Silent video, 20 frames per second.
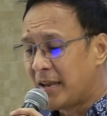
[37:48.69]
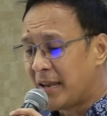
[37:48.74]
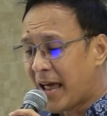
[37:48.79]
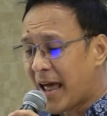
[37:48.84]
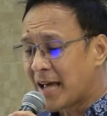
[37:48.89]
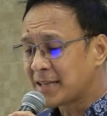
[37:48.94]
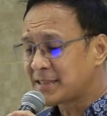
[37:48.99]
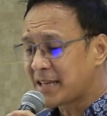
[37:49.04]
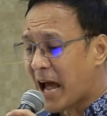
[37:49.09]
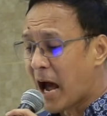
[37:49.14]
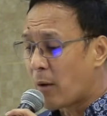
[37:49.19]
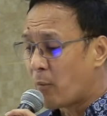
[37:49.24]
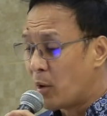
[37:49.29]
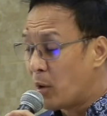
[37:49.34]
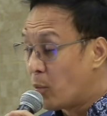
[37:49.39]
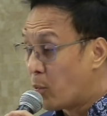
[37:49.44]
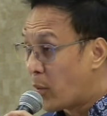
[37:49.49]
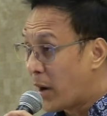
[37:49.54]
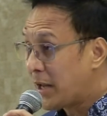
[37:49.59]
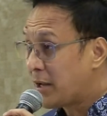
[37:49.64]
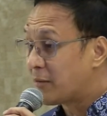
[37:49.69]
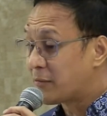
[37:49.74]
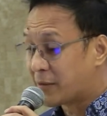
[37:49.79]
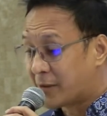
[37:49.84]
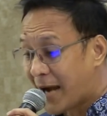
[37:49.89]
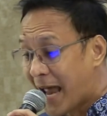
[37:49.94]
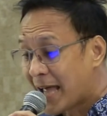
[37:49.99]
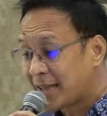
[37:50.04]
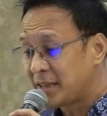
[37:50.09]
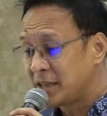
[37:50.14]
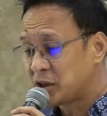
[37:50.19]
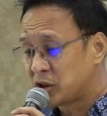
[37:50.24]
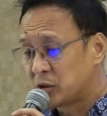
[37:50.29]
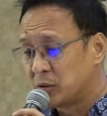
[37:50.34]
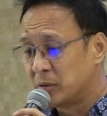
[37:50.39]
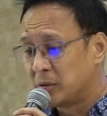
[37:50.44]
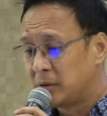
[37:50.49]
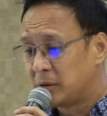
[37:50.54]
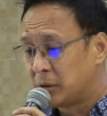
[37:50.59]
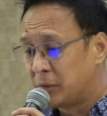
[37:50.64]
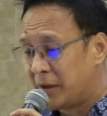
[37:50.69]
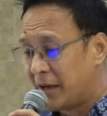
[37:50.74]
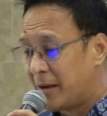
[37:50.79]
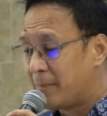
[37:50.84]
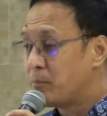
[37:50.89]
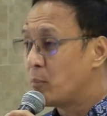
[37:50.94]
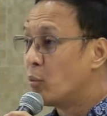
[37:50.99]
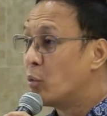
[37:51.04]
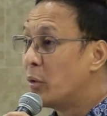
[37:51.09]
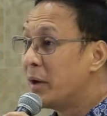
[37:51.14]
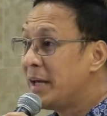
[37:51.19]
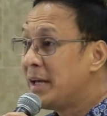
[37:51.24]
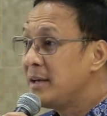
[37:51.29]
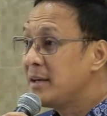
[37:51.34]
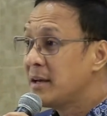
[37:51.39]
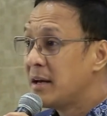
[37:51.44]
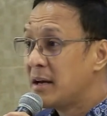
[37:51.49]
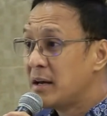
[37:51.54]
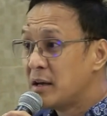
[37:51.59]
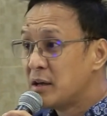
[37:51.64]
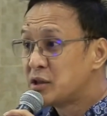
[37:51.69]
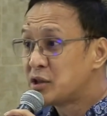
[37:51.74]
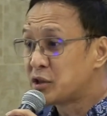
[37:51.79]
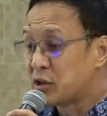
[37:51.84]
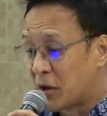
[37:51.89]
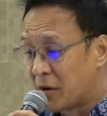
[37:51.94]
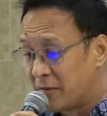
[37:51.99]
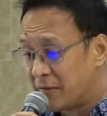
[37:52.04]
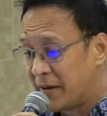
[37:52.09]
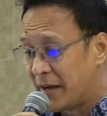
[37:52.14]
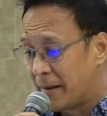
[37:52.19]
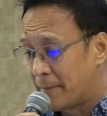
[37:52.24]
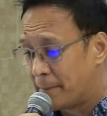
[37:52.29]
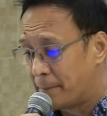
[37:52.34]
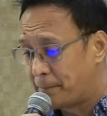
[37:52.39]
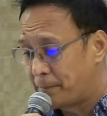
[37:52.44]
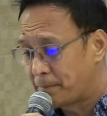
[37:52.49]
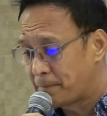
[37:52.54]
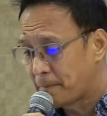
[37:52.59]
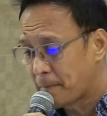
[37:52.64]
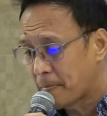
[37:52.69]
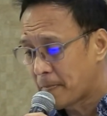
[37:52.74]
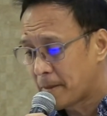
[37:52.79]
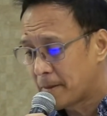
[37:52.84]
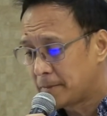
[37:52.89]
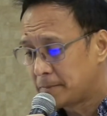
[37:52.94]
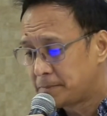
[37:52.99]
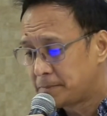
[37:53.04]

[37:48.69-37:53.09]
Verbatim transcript: and as our way of gratitude to Him, we serve Him.